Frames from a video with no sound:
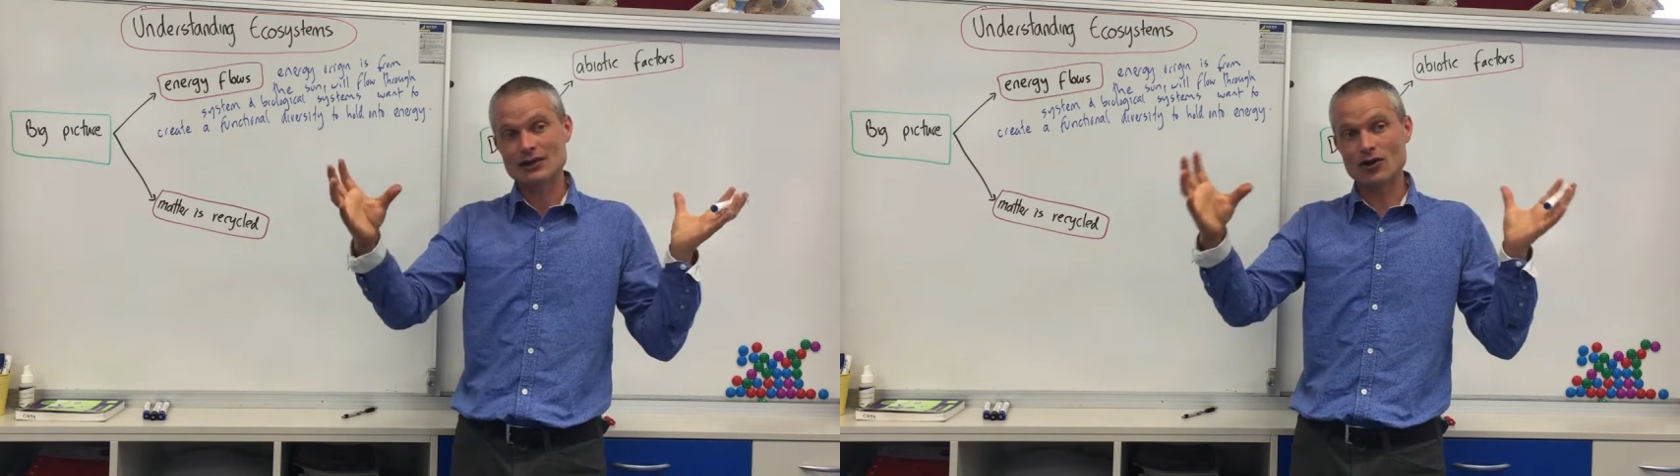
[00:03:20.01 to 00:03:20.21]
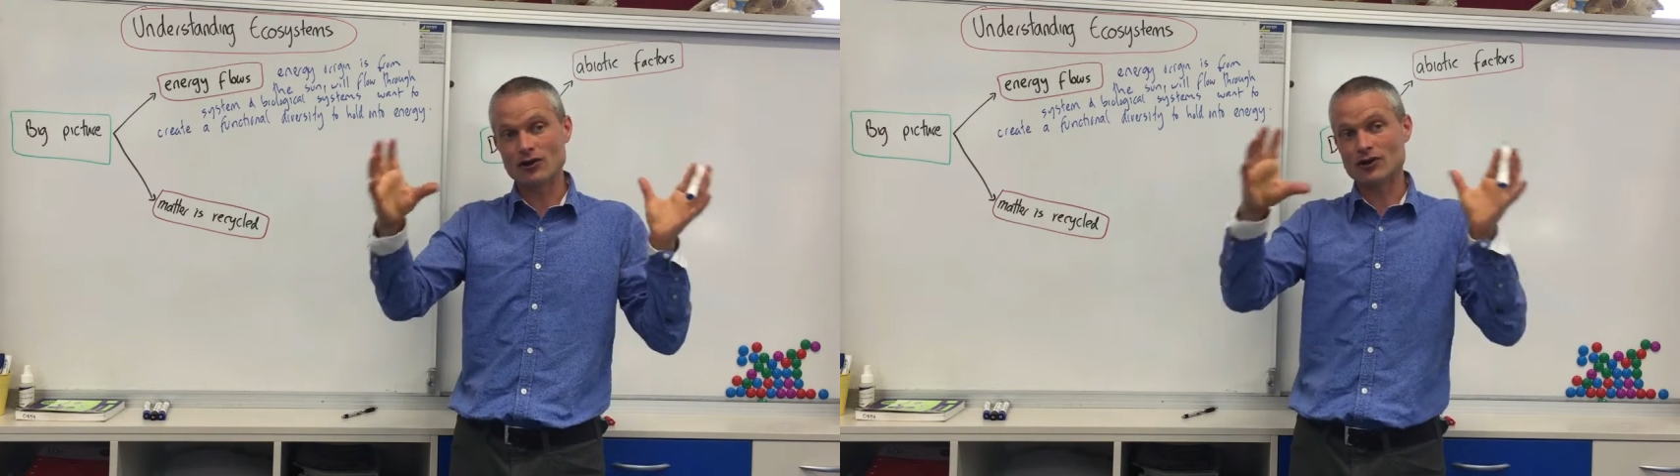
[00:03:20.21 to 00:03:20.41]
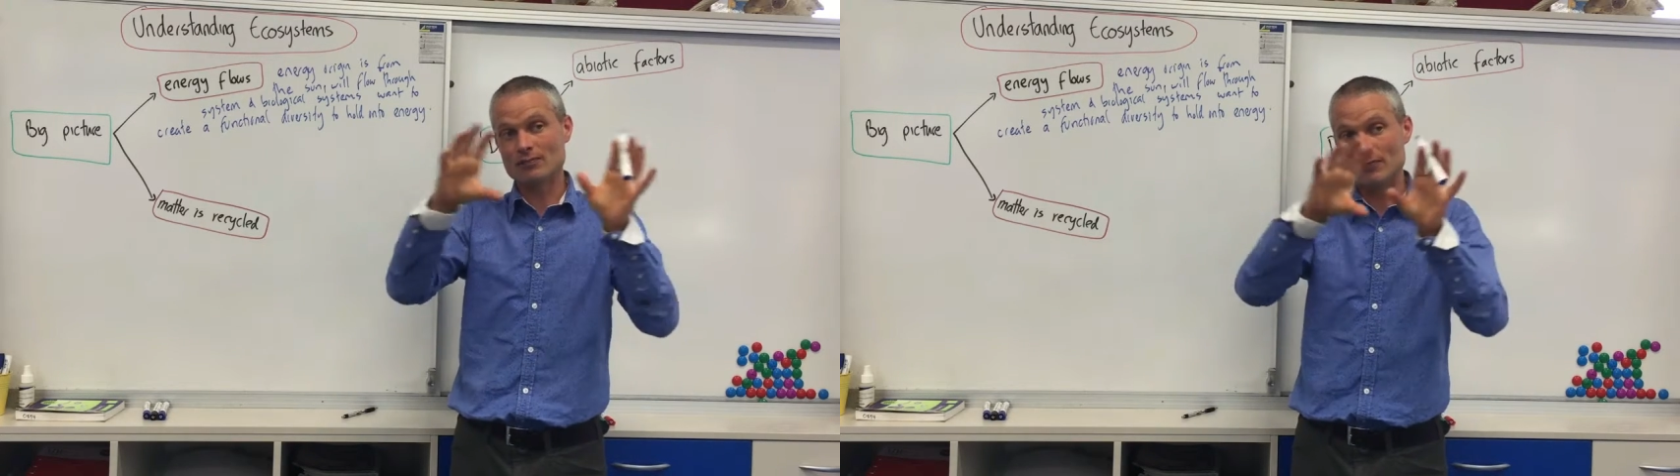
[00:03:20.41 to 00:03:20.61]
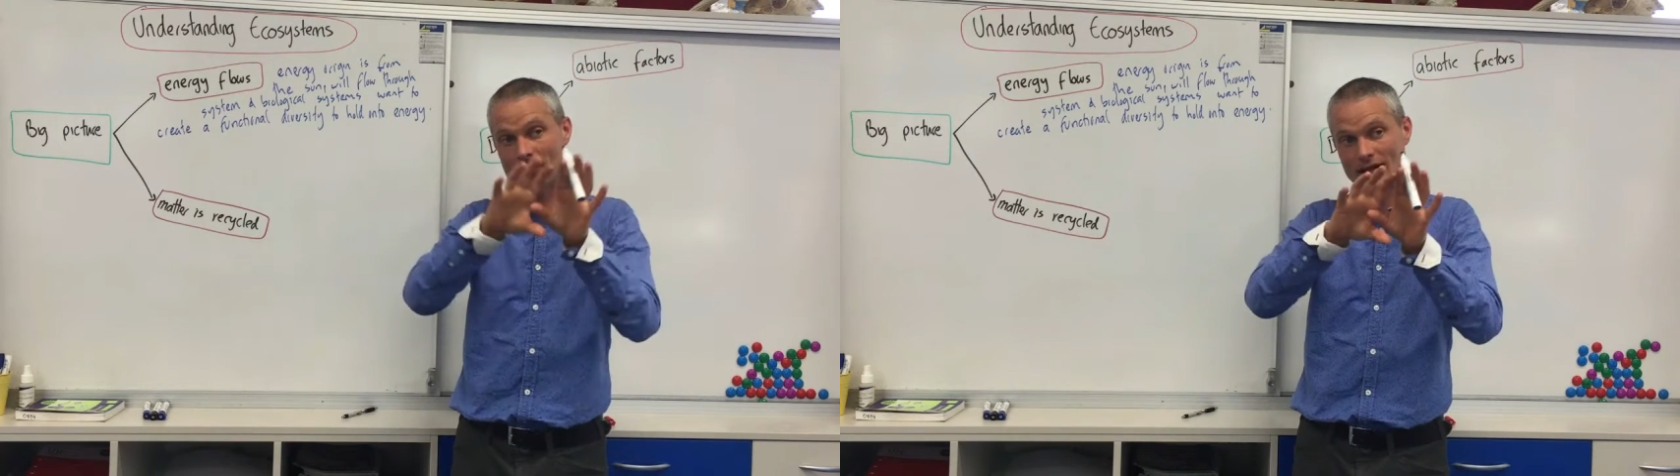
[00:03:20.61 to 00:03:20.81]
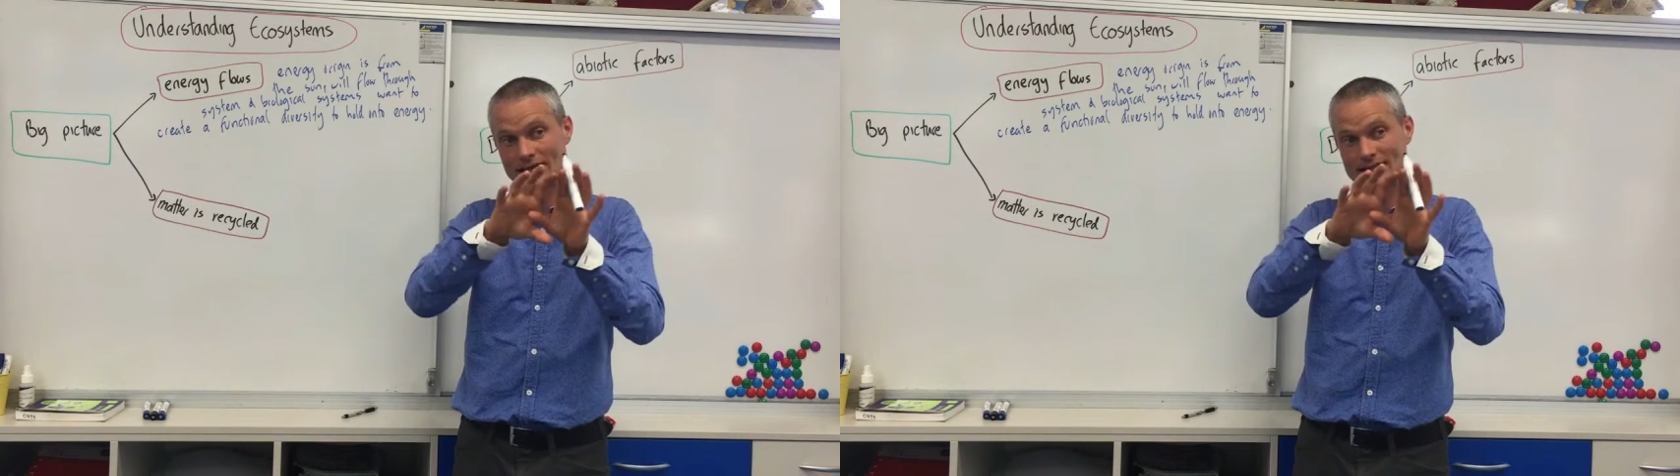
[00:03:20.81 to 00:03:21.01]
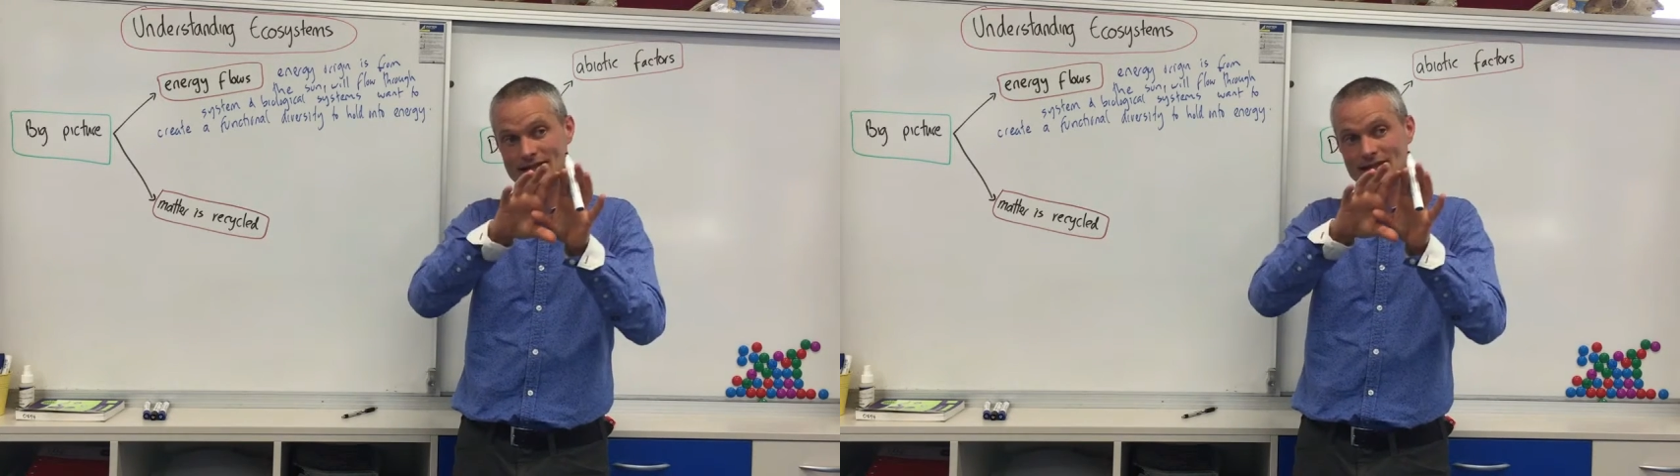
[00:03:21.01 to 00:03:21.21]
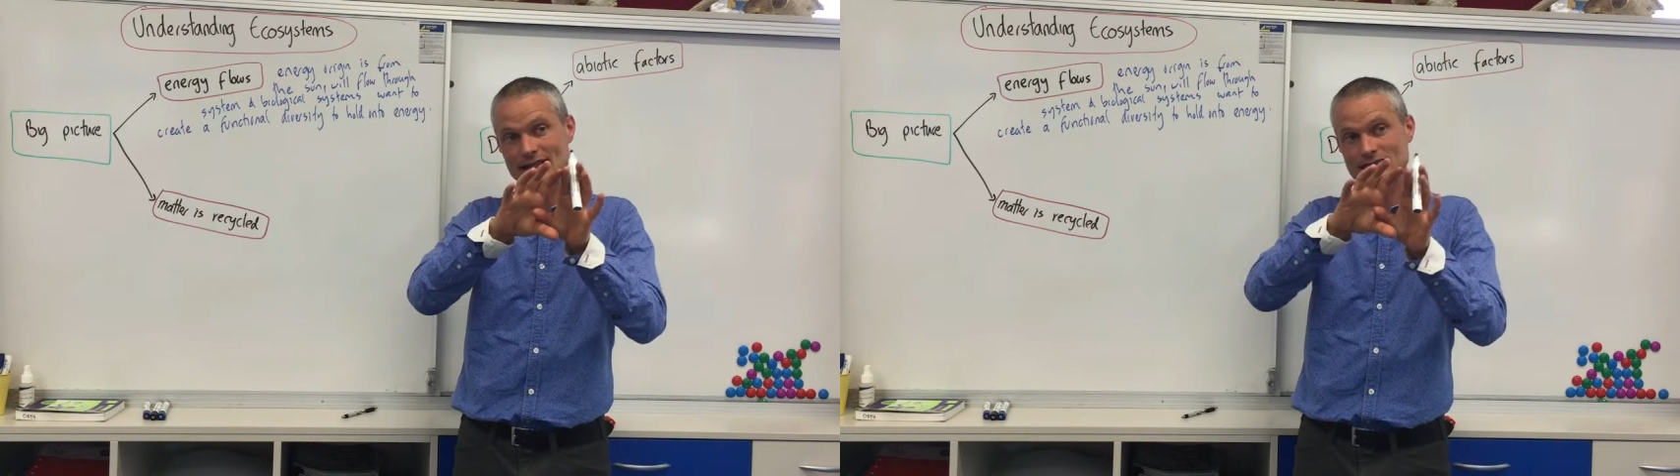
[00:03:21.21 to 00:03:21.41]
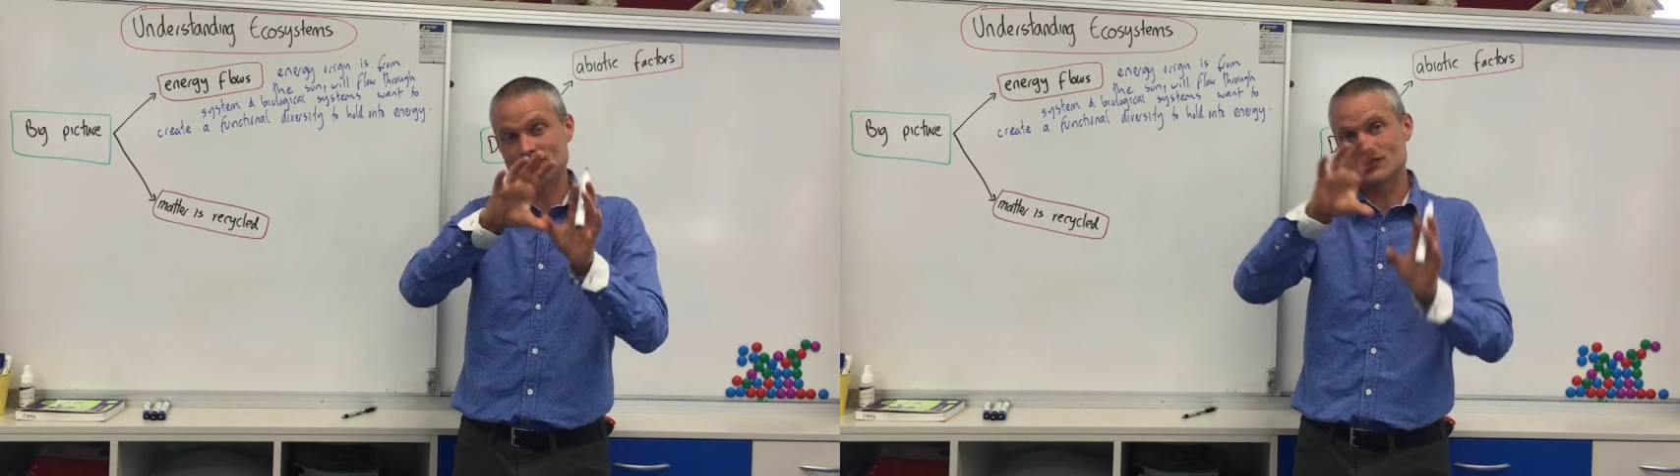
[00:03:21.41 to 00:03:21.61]
got combined
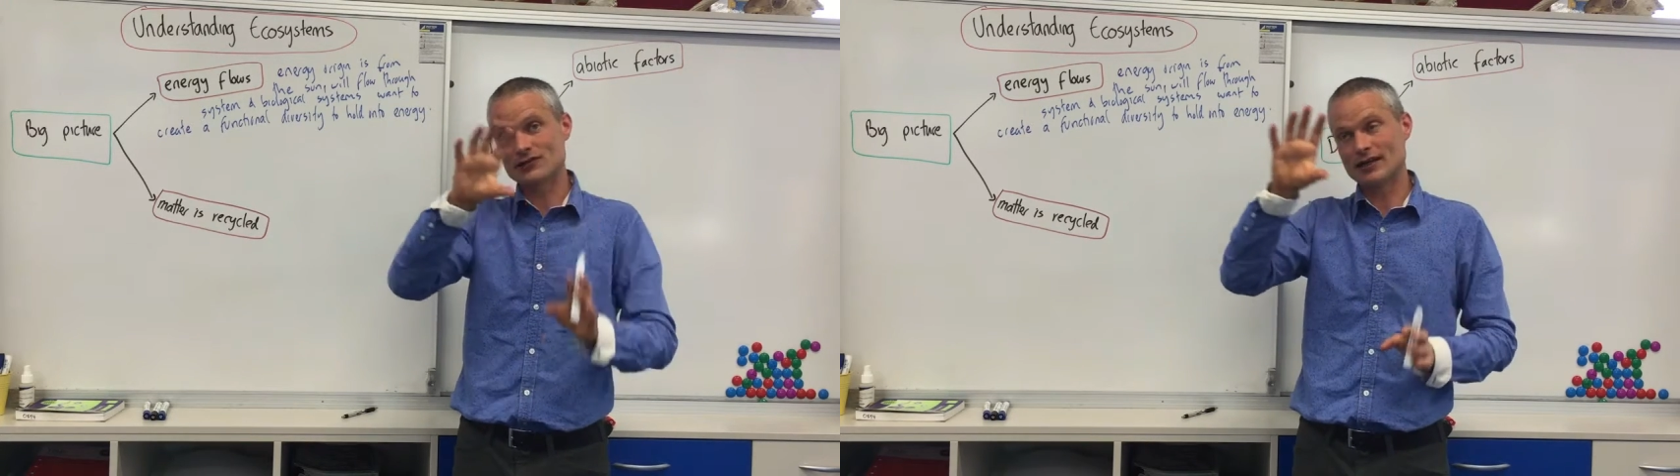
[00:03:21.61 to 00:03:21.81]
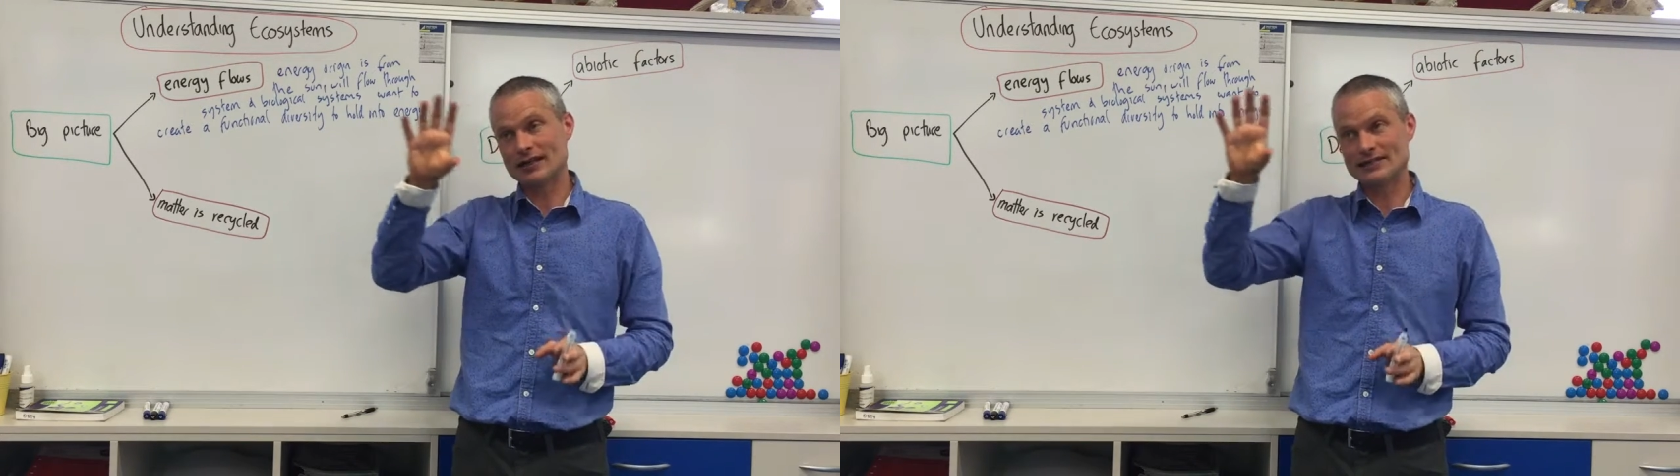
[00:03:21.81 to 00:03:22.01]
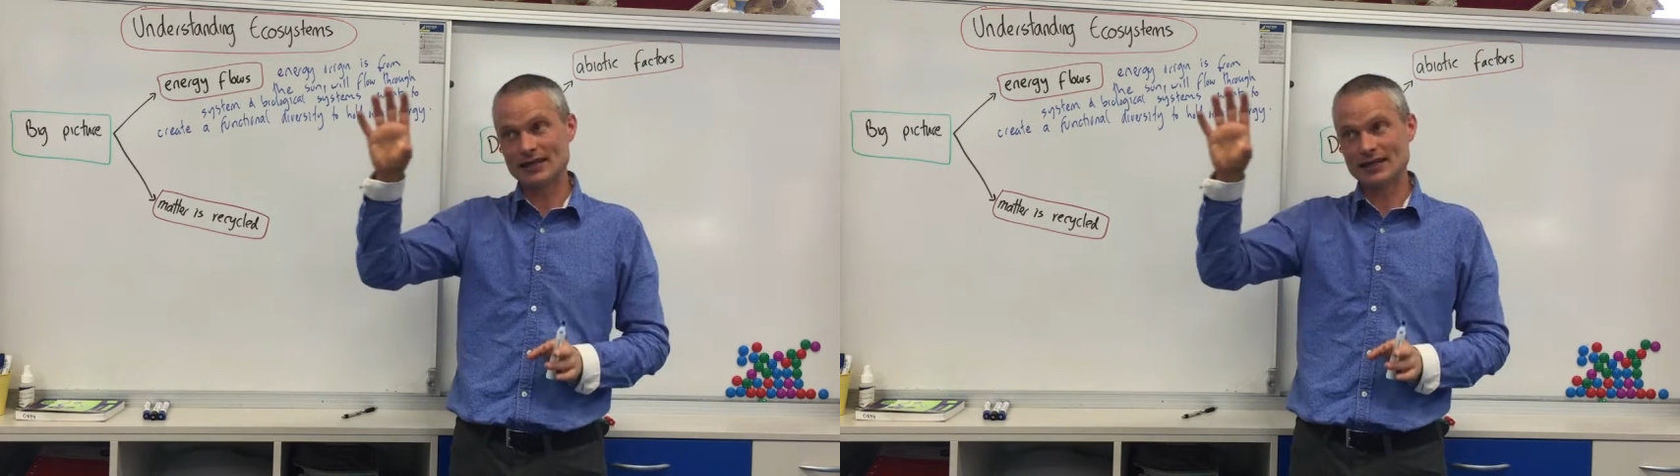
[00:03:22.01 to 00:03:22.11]
to create